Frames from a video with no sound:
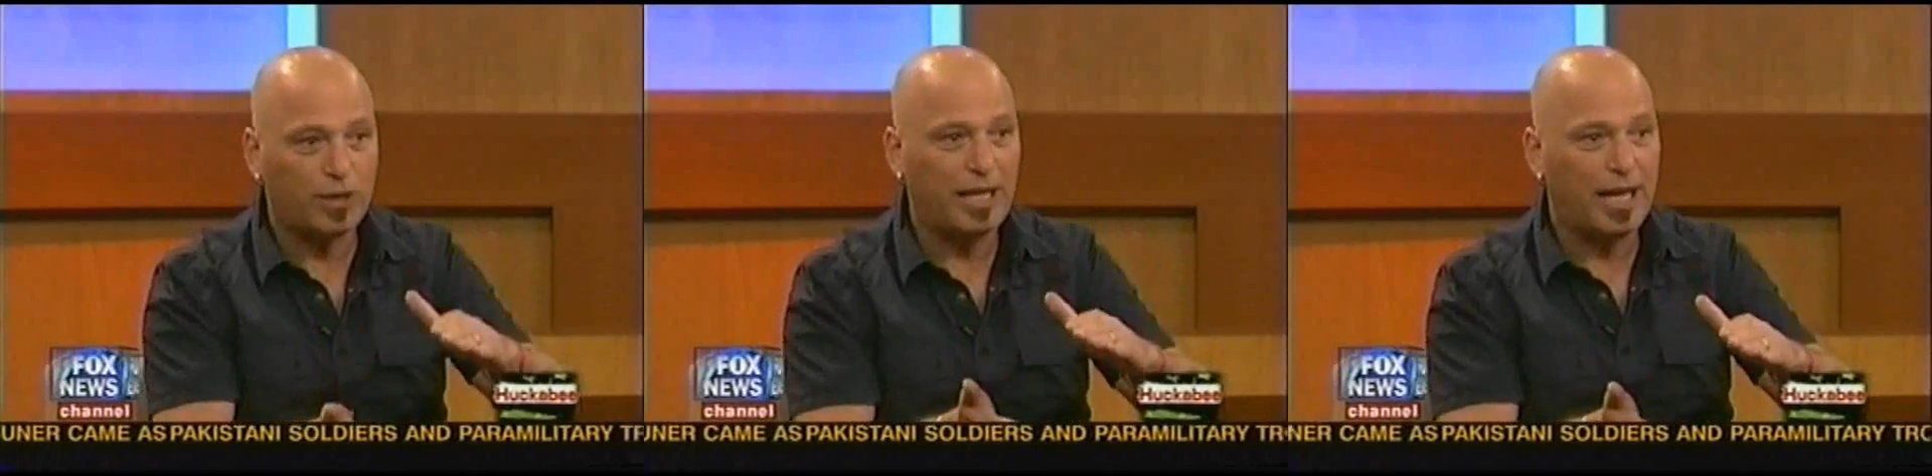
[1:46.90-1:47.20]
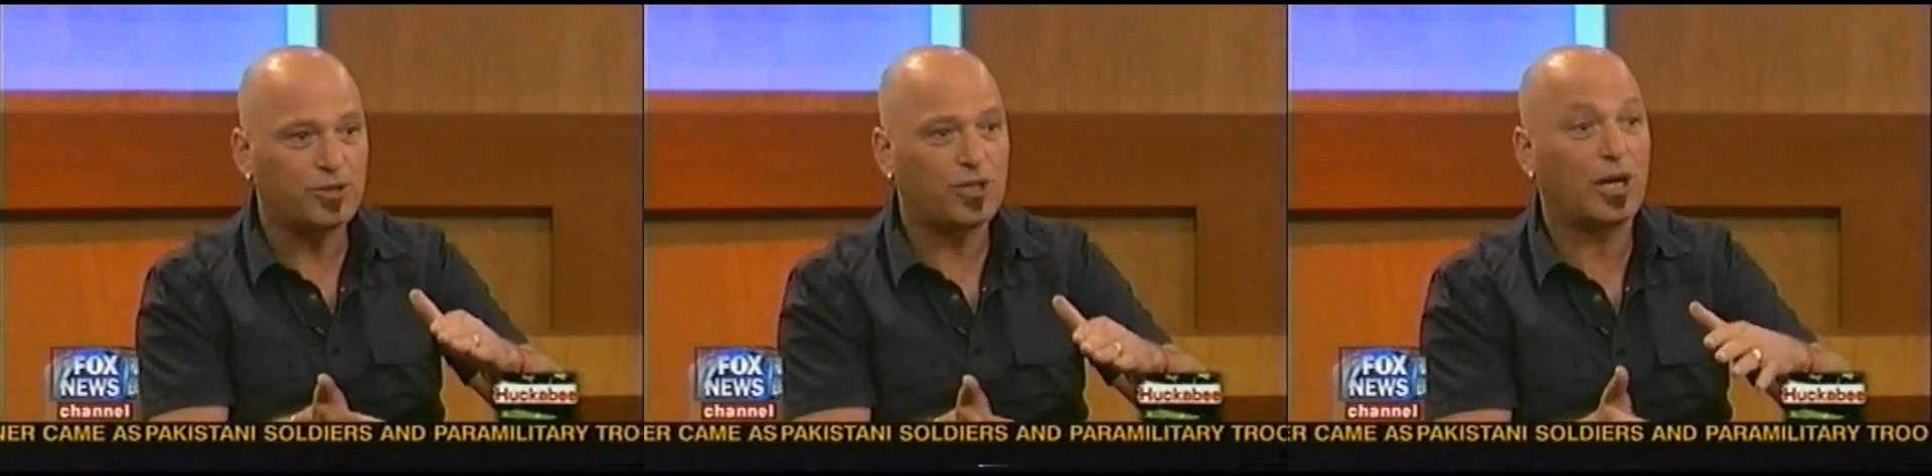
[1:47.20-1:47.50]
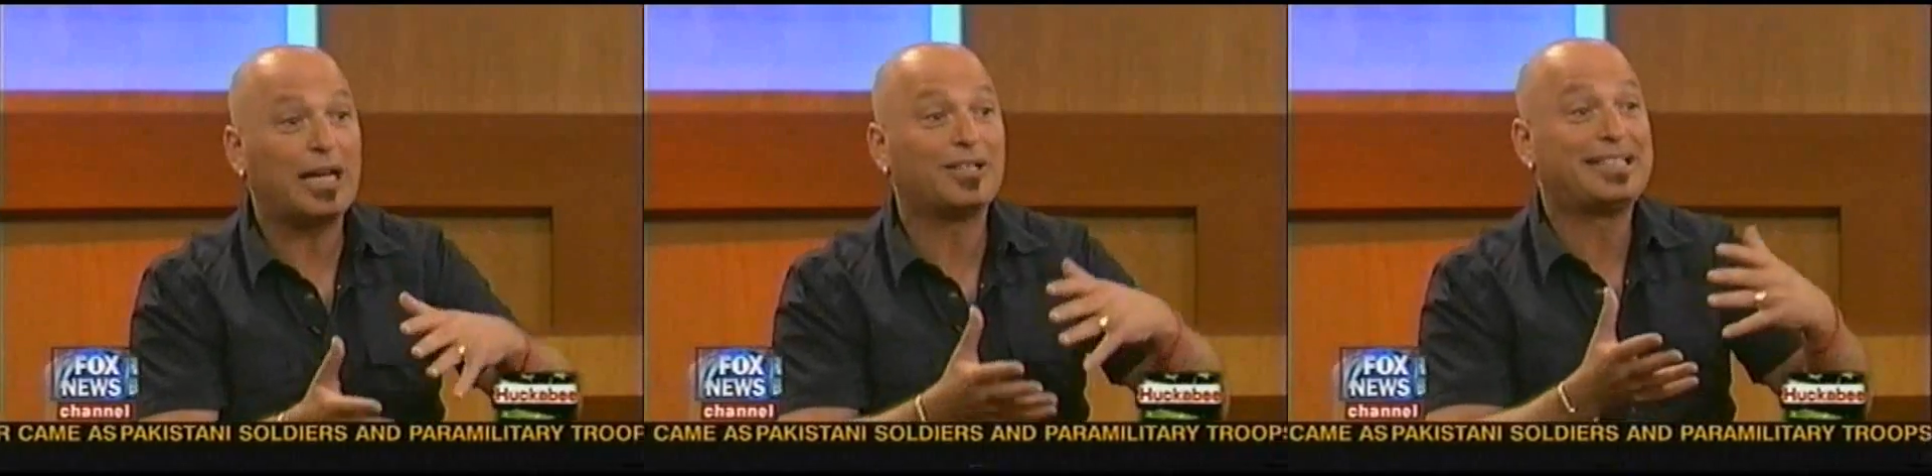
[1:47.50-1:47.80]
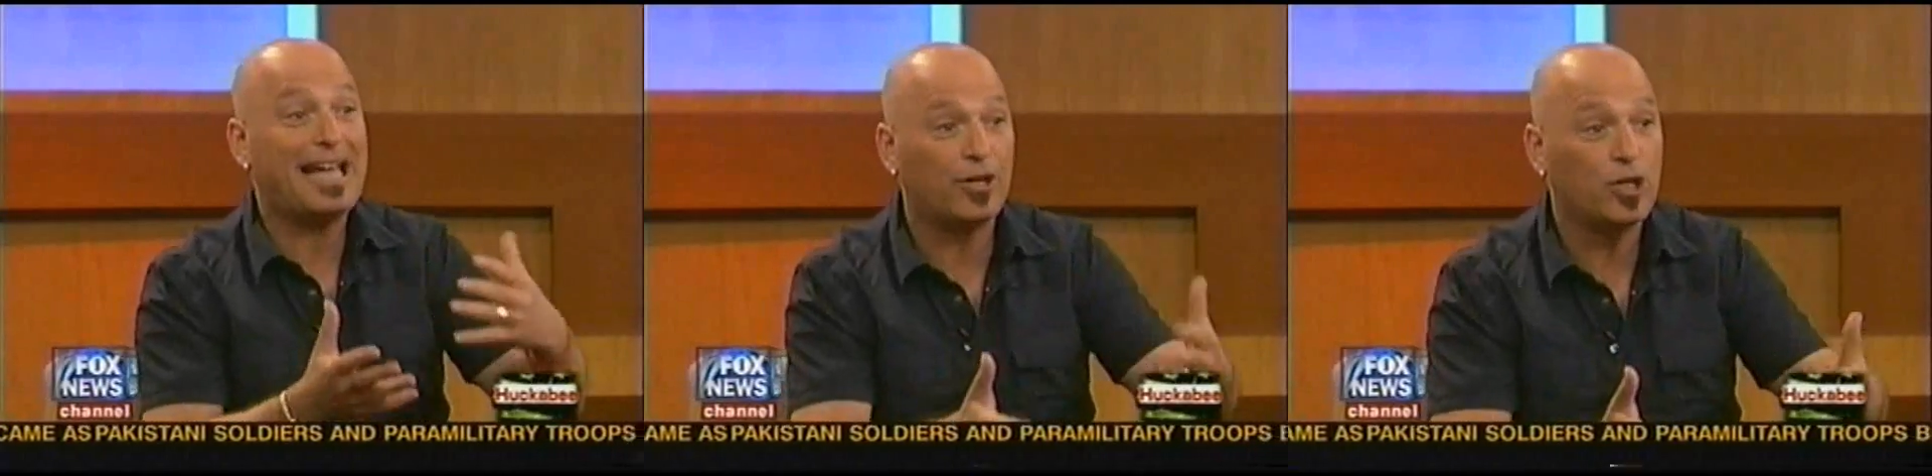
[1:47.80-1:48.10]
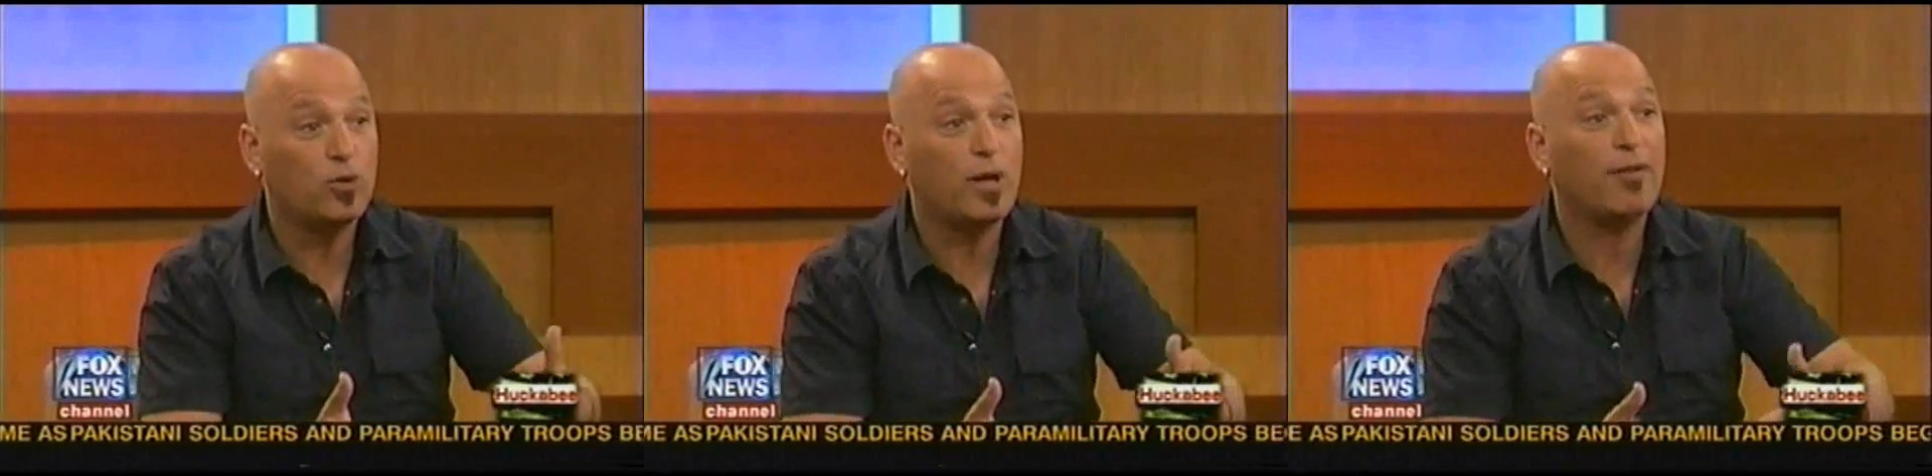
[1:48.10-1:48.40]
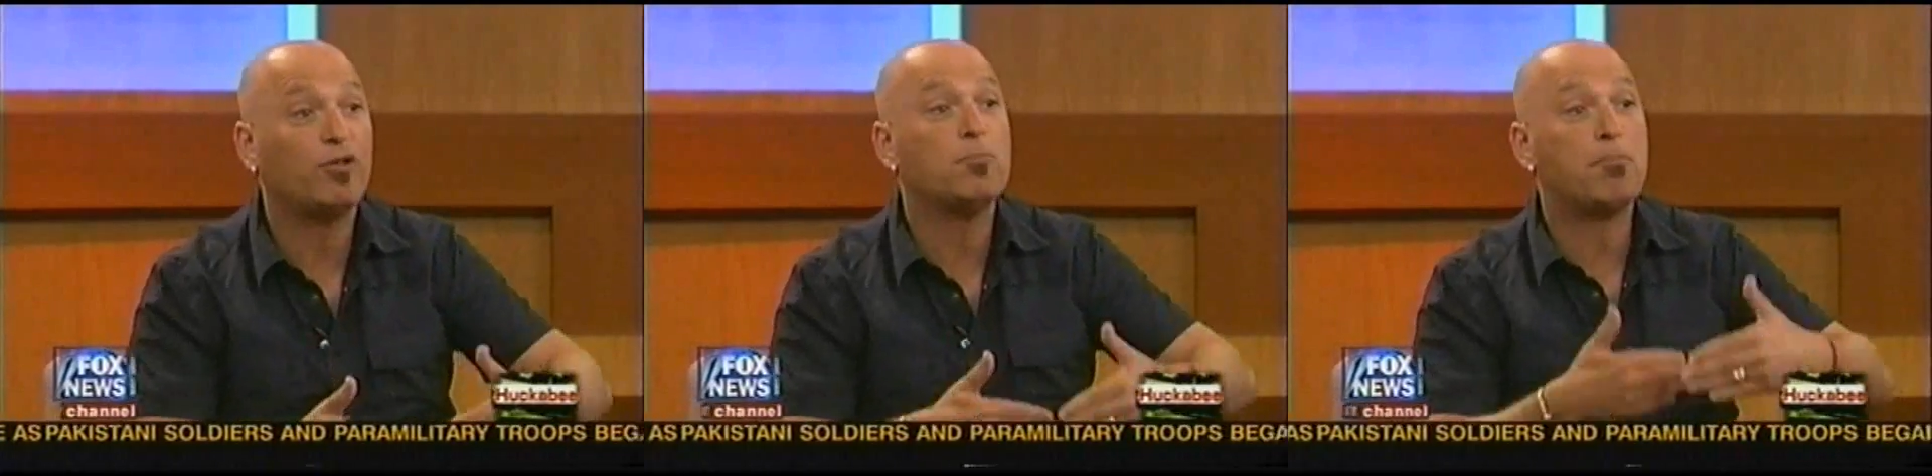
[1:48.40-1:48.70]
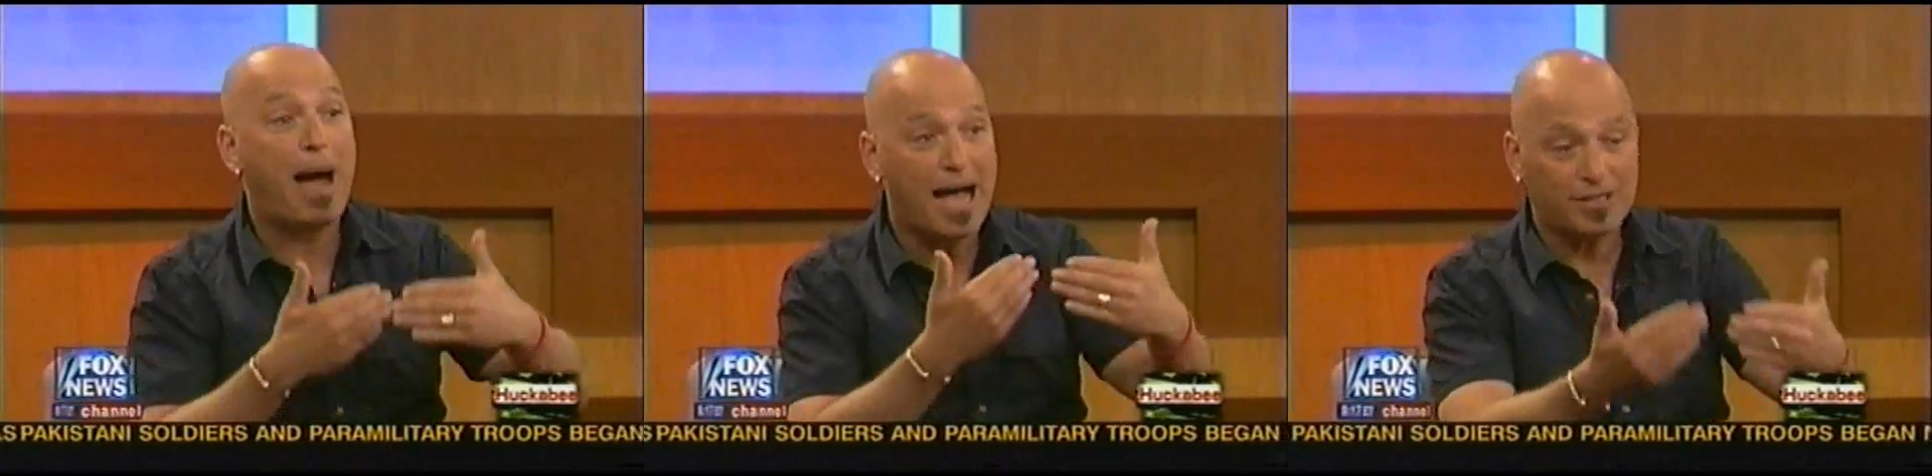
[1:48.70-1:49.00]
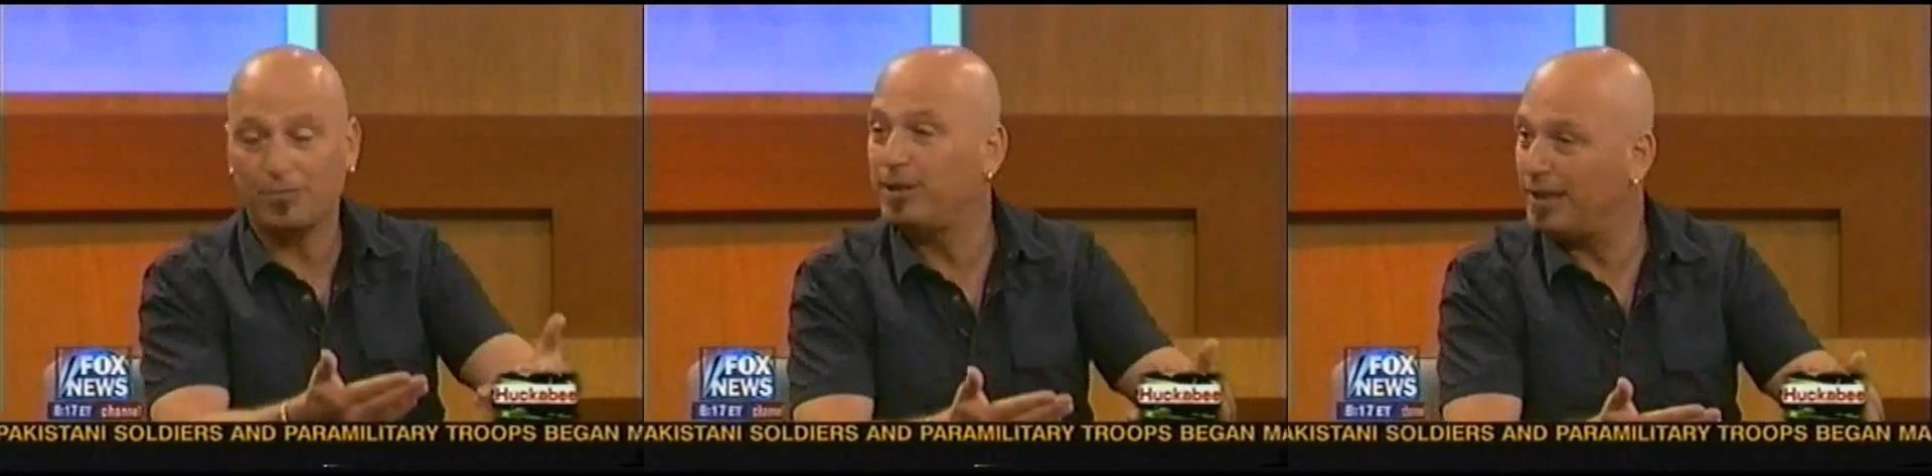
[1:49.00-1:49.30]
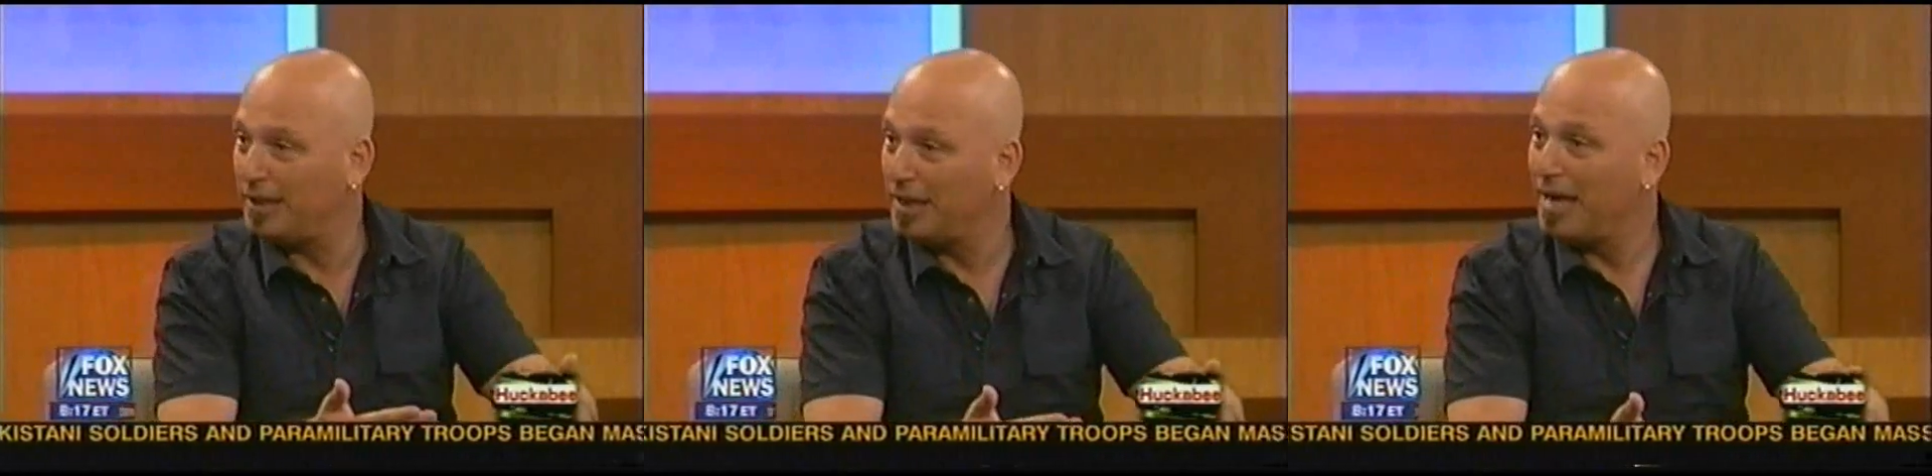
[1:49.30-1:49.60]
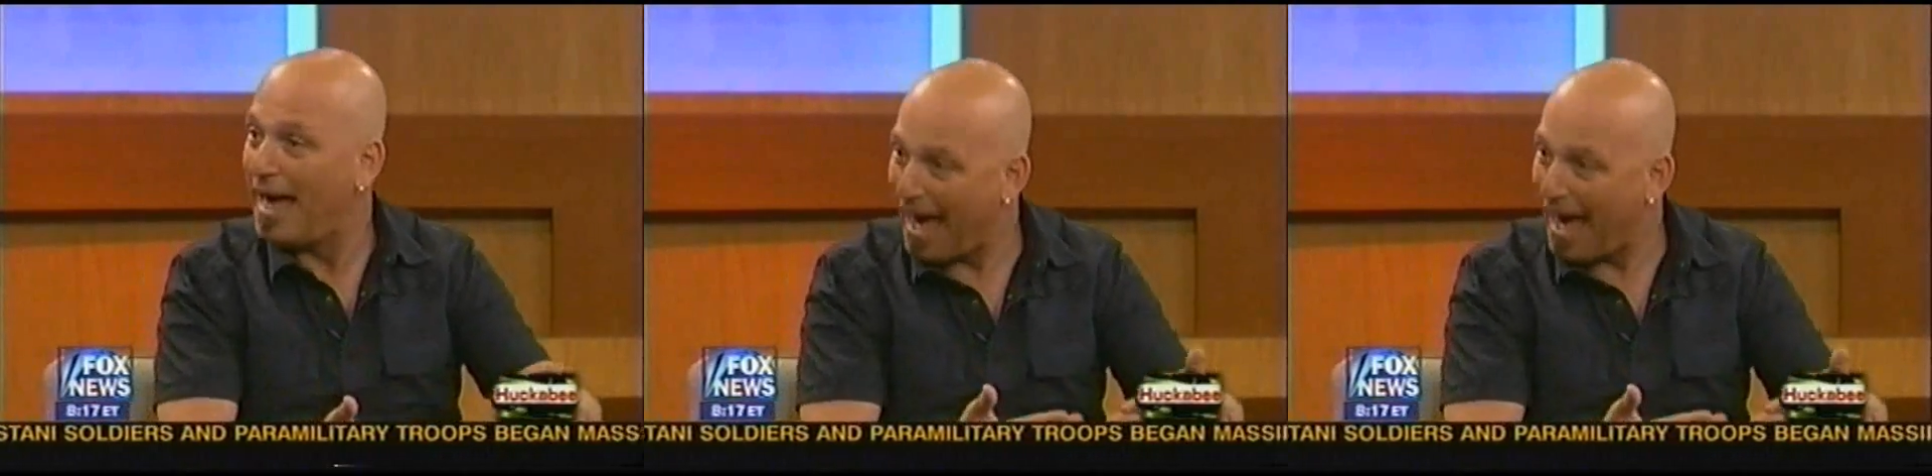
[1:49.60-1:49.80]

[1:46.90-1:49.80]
on what the answers are, it'll tell you if you possibly